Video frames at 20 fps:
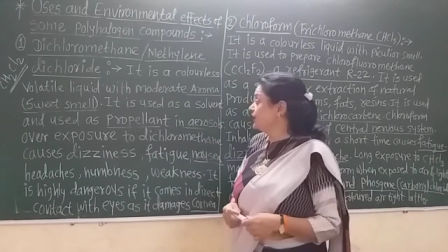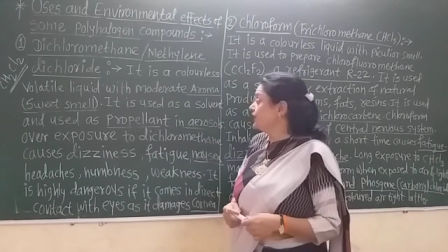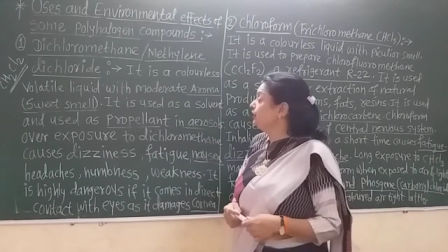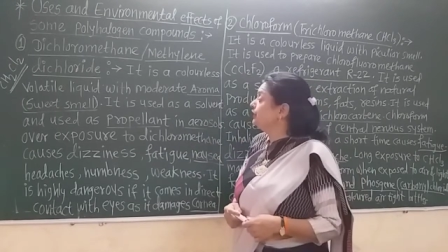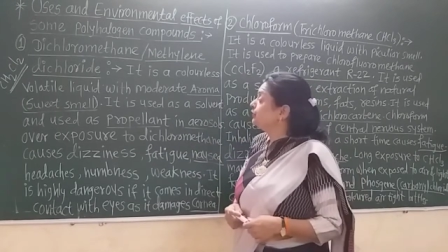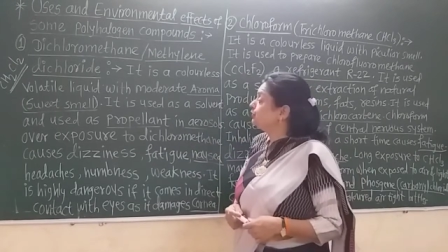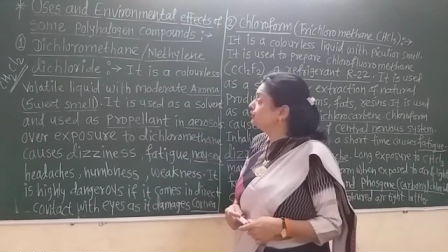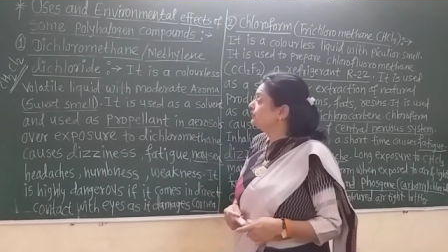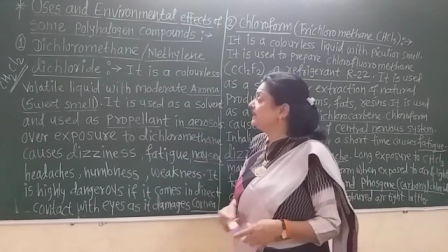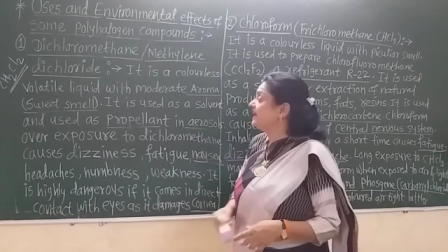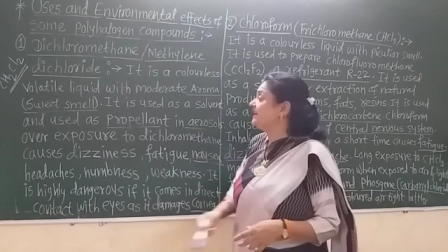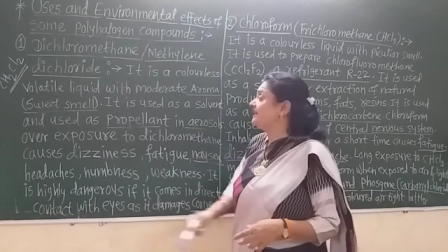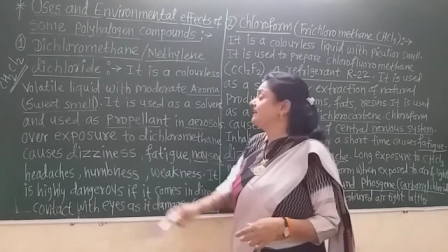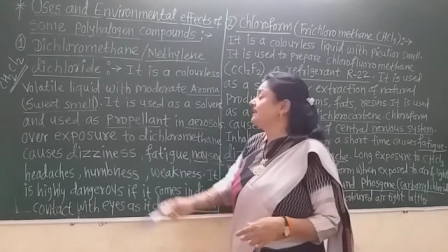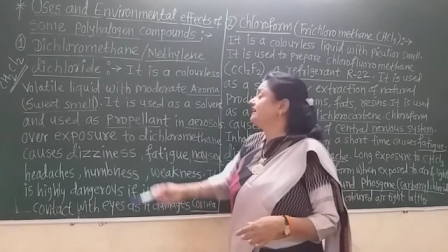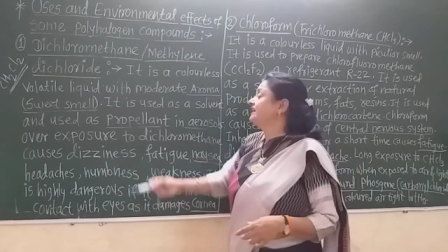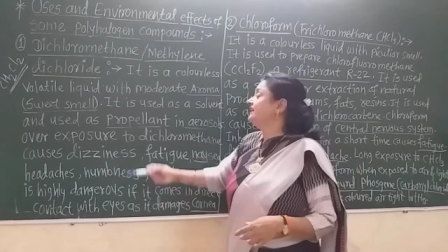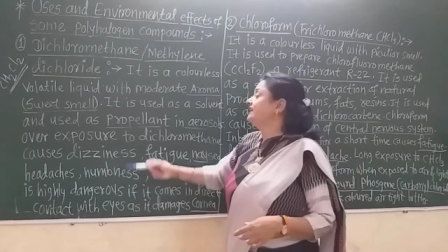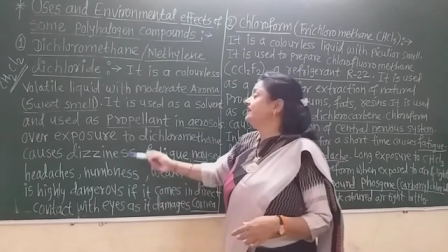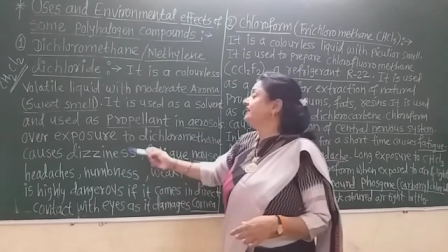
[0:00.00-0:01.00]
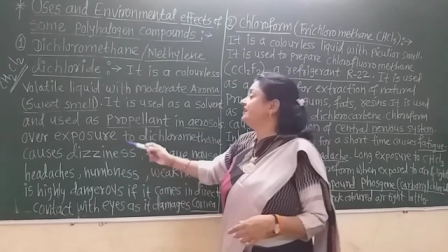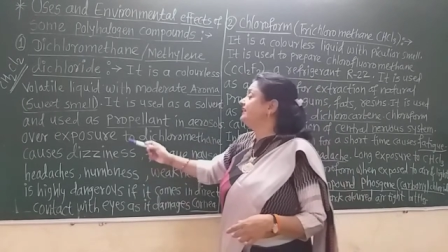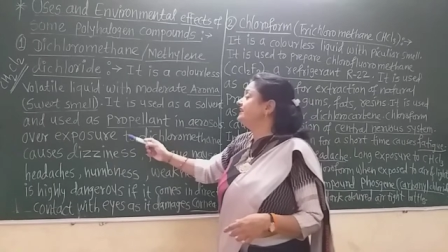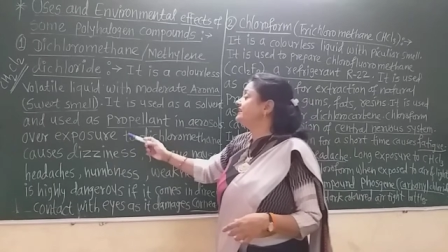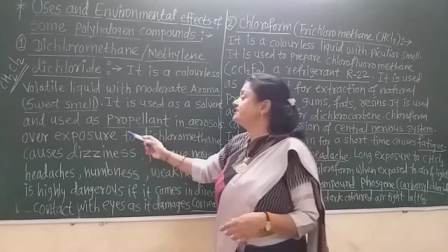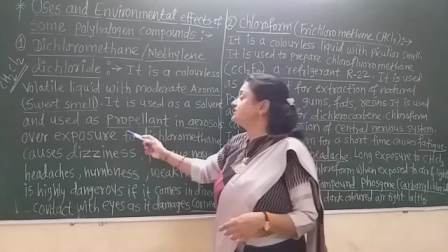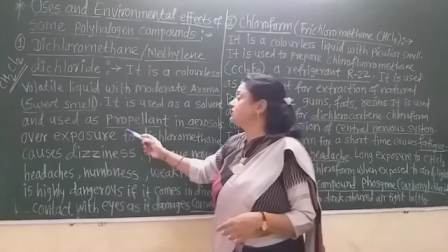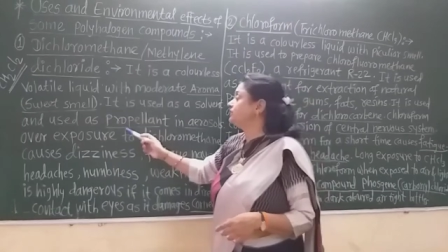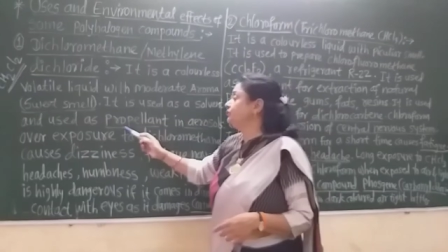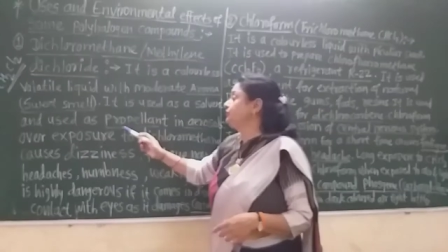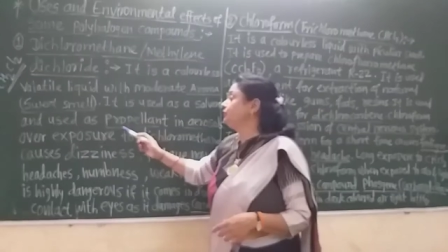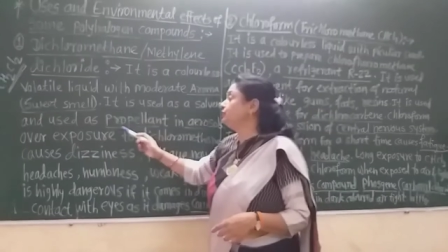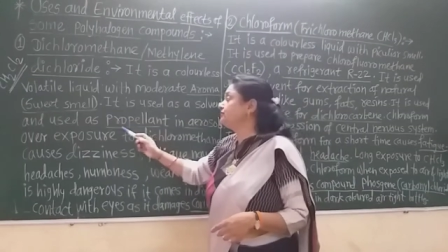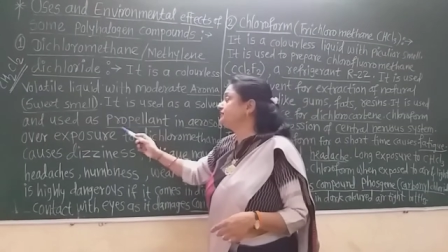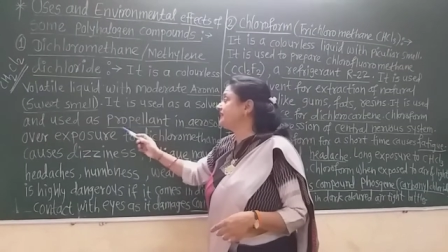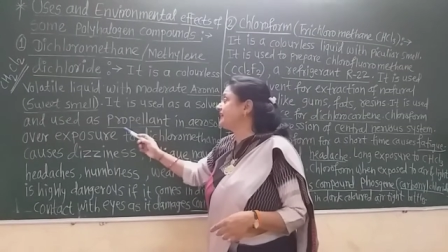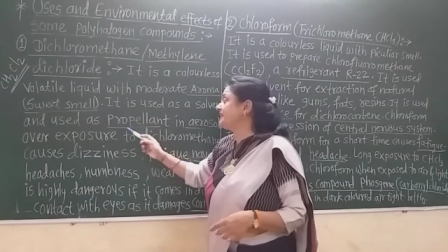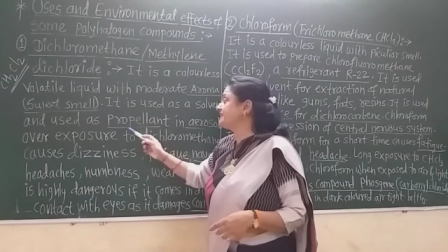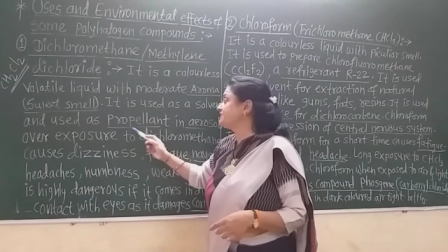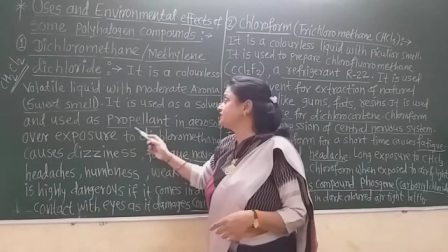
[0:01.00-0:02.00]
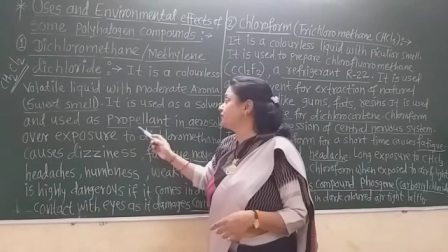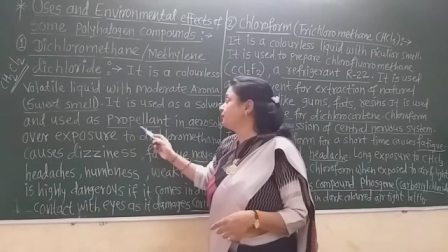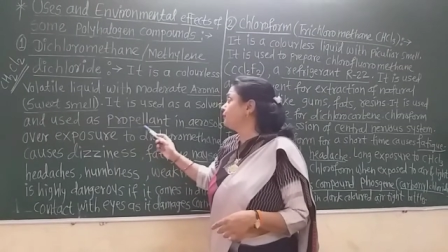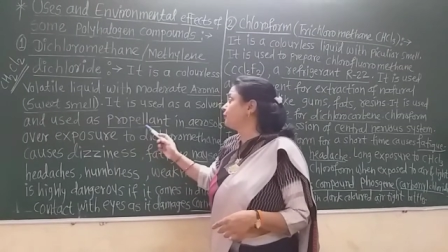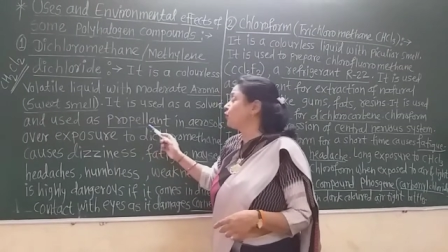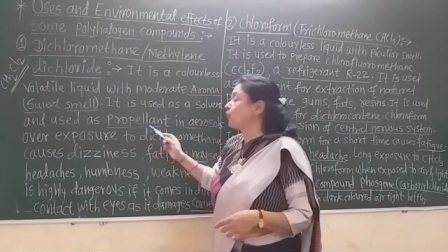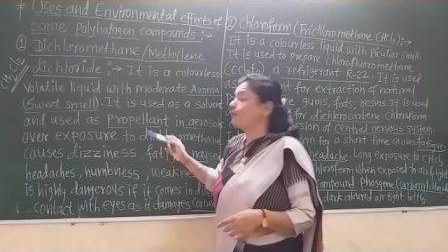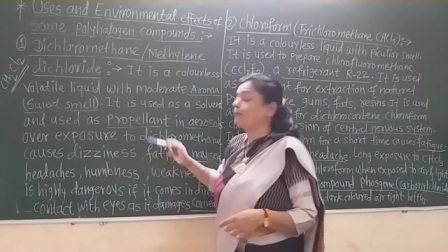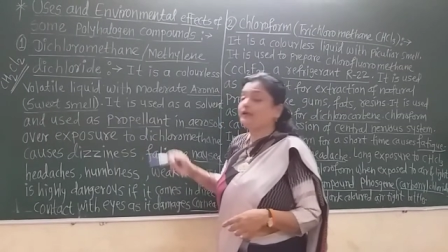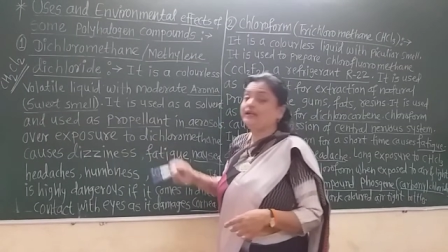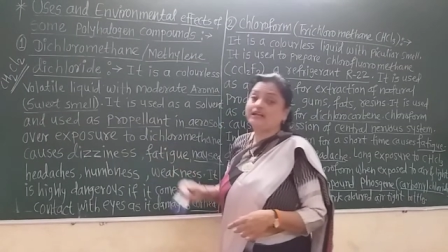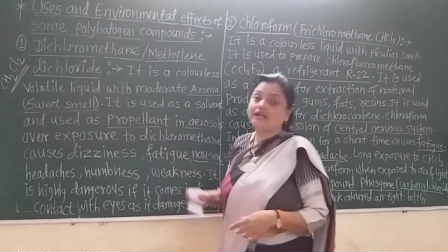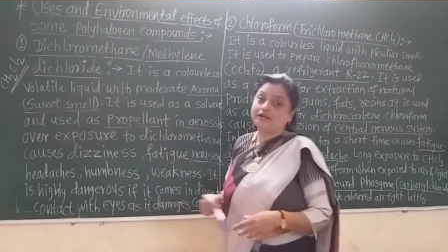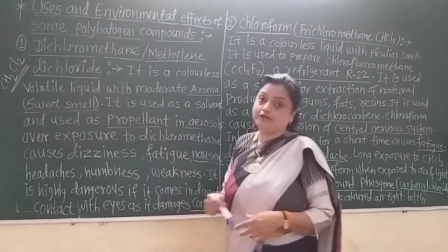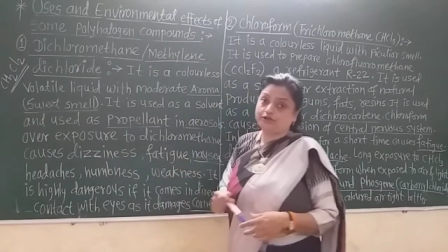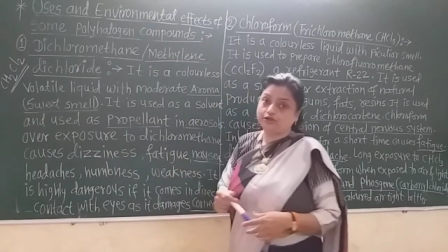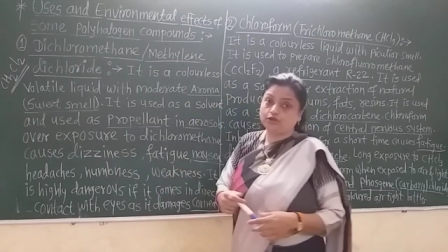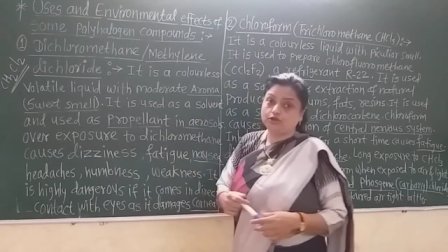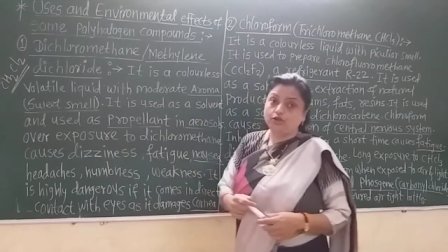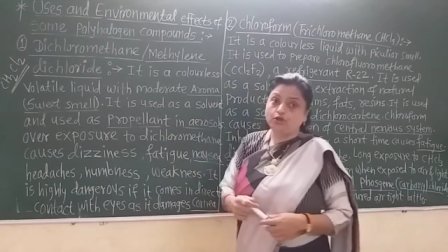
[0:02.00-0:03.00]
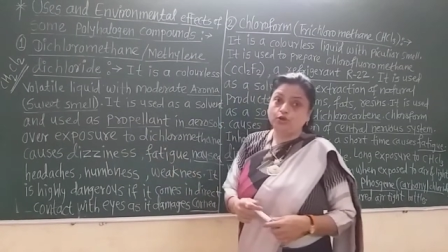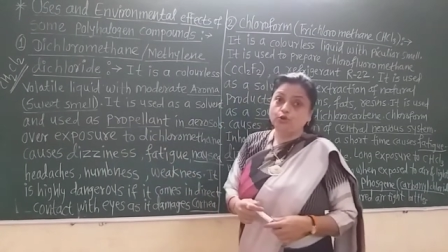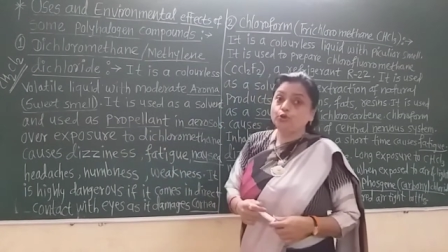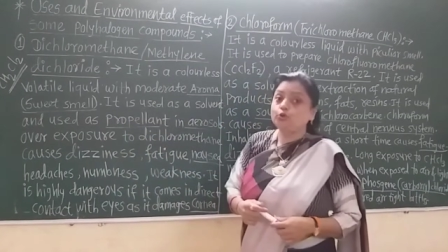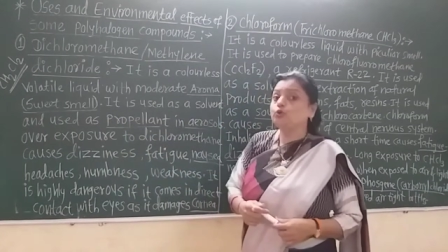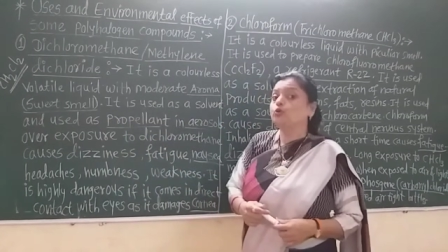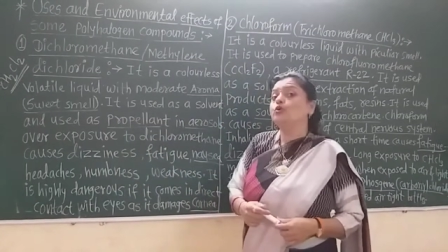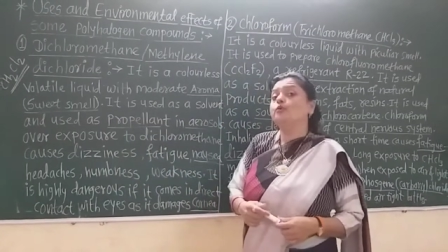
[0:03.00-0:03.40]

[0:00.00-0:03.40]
Into that it is used as the propellant to